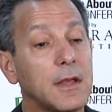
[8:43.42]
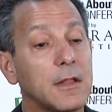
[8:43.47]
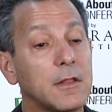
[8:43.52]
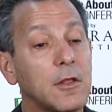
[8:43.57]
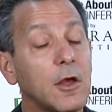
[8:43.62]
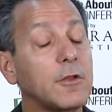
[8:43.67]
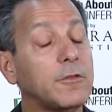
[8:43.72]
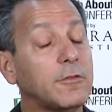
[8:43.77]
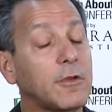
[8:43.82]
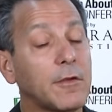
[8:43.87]

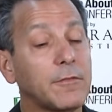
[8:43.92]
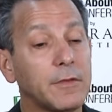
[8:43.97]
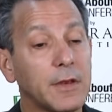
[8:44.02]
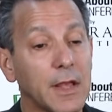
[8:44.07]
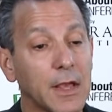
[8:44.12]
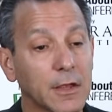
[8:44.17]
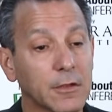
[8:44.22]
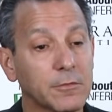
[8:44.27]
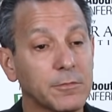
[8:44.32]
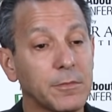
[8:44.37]
longevity
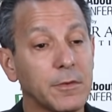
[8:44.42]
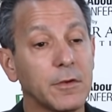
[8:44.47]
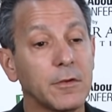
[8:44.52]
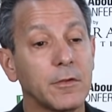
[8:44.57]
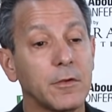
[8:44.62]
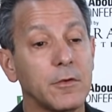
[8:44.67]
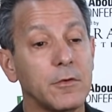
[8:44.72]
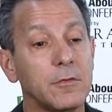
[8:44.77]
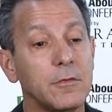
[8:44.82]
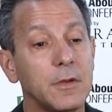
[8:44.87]
expert
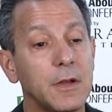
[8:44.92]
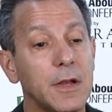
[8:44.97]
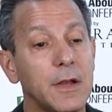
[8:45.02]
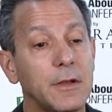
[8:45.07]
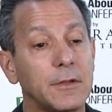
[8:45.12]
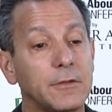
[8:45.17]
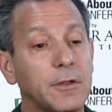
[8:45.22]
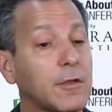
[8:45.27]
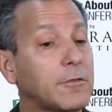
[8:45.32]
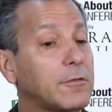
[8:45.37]
who
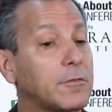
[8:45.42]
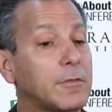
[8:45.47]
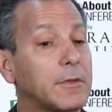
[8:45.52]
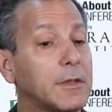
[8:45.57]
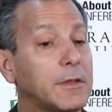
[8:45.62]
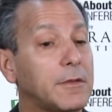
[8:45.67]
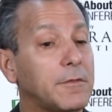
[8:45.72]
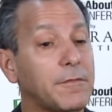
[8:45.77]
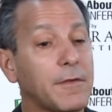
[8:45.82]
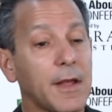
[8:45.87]
doesn't
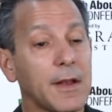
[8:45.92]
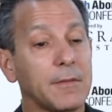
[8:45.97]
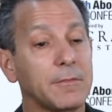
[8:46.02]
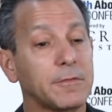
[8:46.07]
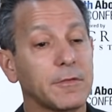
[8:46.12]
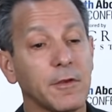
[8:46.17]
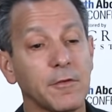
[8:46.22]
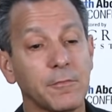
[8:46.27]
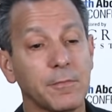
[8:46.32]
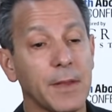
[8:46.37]
really define
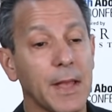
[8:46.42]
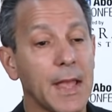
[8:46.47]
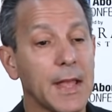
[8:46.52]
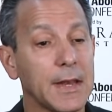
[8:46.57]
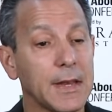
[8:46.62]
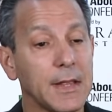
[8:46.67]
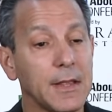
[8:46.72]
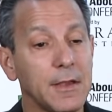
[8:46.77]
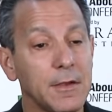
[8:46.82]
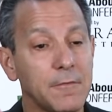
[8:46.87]
himself by
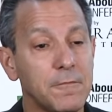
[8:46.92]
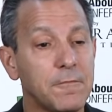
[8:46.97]
any